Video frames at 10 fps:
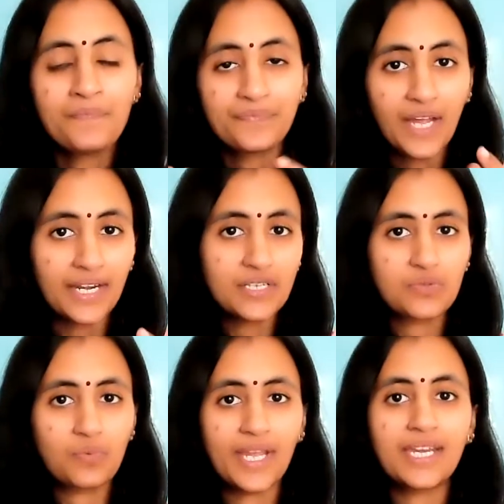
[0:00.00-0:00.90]
that
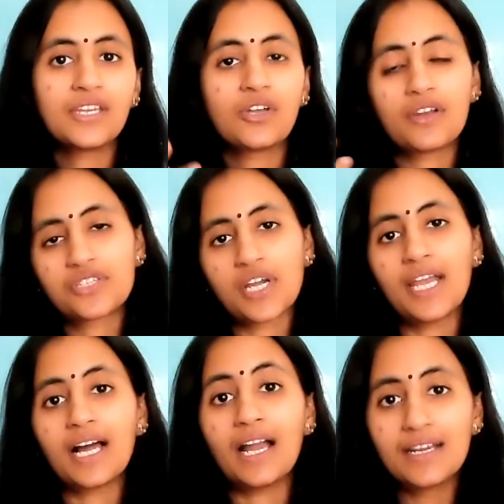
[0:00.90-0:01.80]
is when your
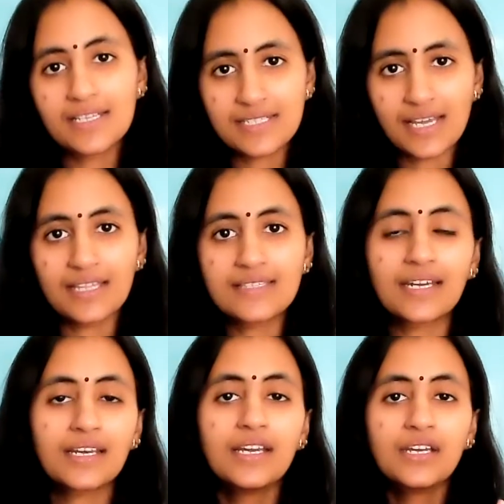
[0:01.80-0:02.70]
child understands
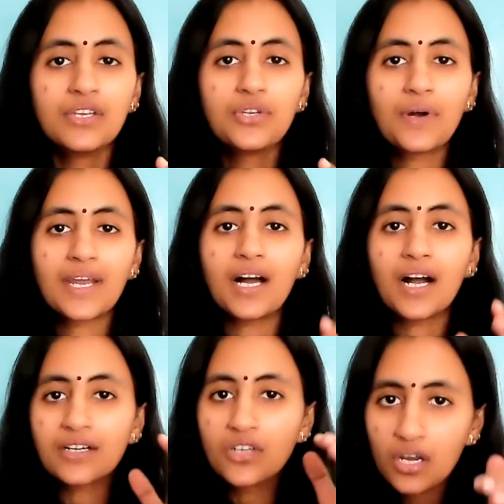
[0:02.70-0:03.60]
that you are
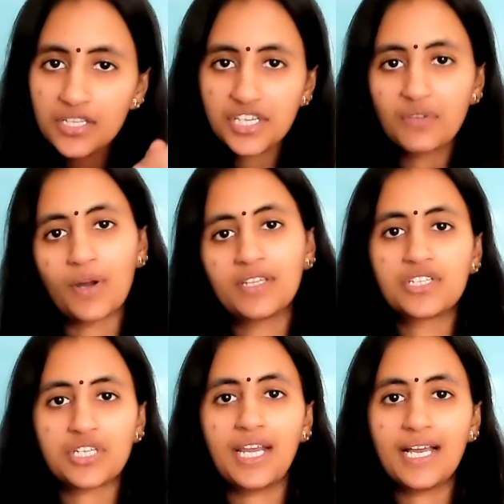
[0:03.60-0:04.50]
acknowledging what the
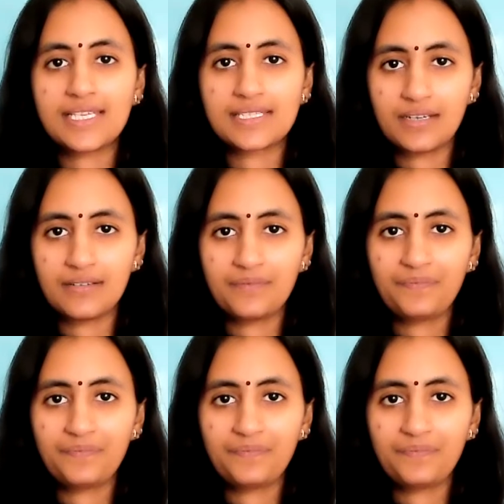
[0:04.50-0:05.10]
child has done.